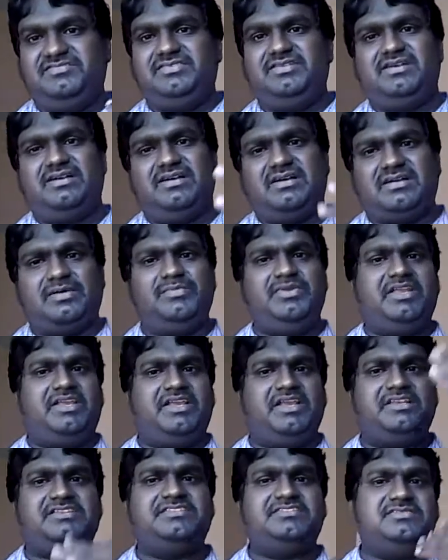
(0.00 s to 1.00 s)
The
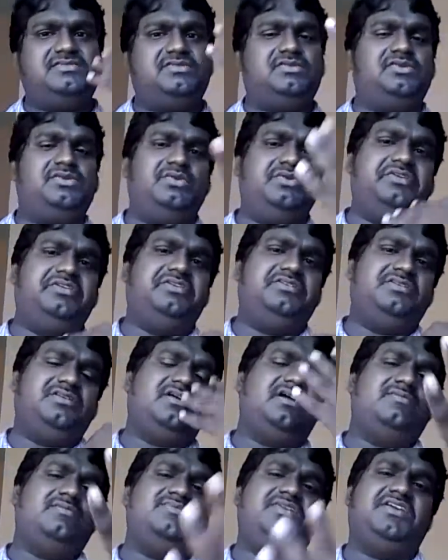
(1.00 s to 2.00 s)
communicator is
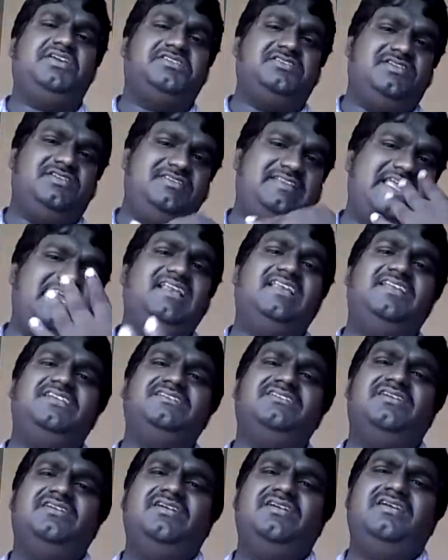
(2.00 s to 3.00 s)
doing communication in
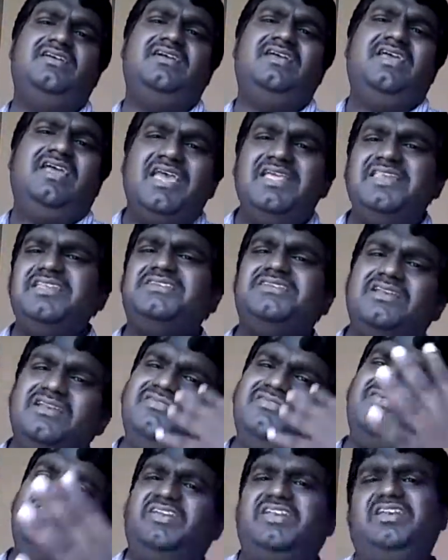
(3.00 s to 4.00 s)
English.
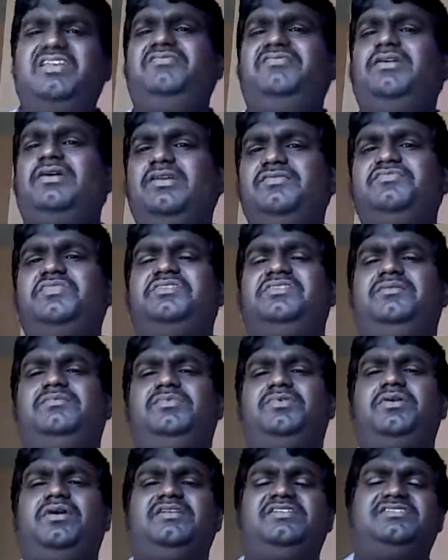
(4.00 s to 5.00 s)
Initially, very difficult for
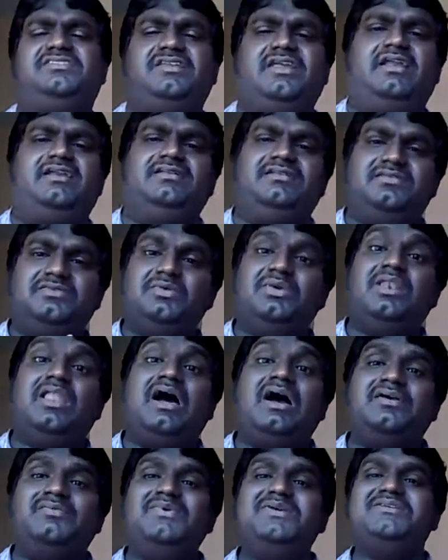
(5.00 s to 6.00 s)
them to understand. So,
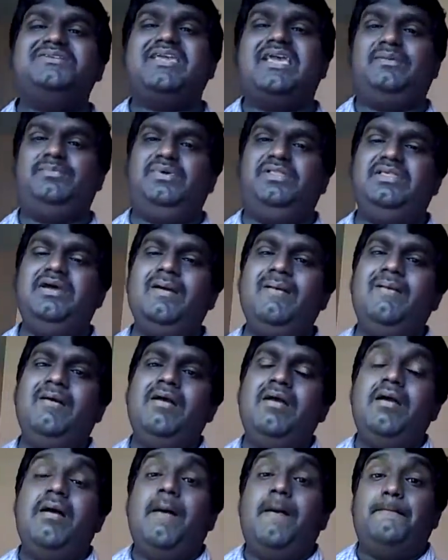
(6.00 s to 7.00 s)
language can be the
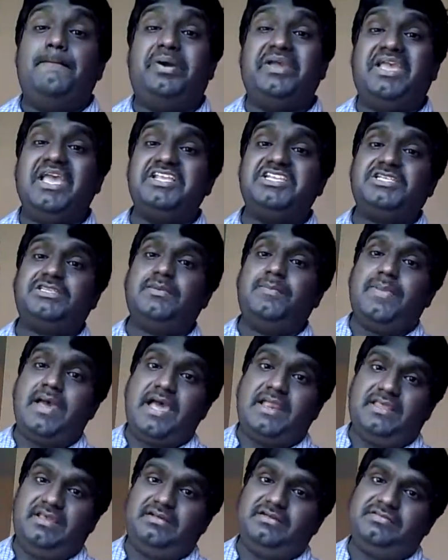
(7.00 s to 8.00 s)
biggest
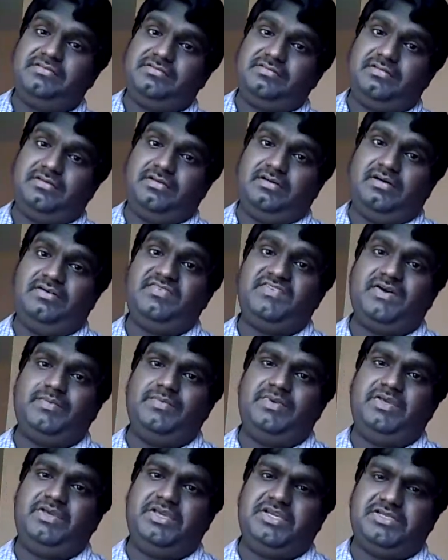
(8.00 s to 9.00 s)
barriers of
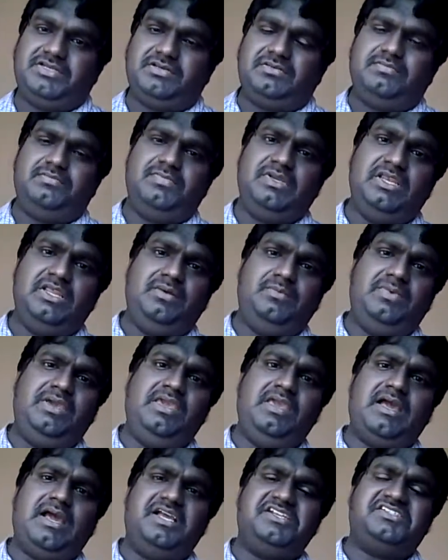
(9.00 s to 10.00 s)
communication. Believe
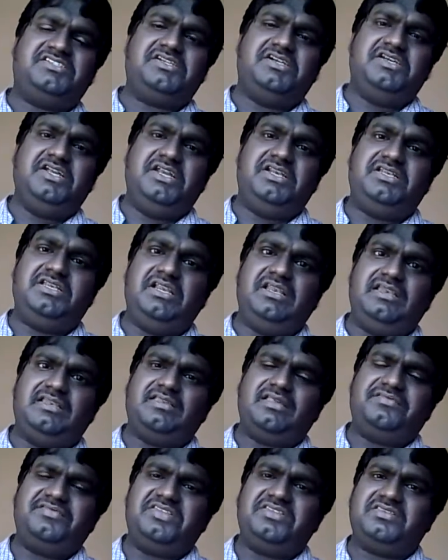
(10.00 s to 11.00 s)
me, I studied till
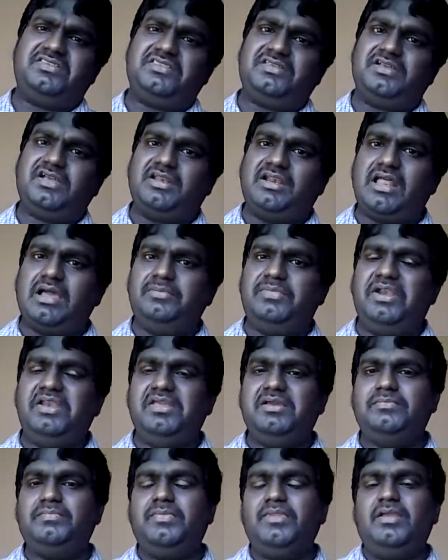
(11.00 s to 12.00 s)
7th Kannada
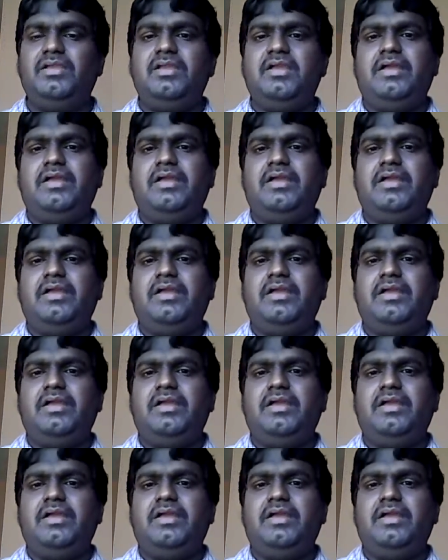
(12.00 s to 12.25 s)
medium,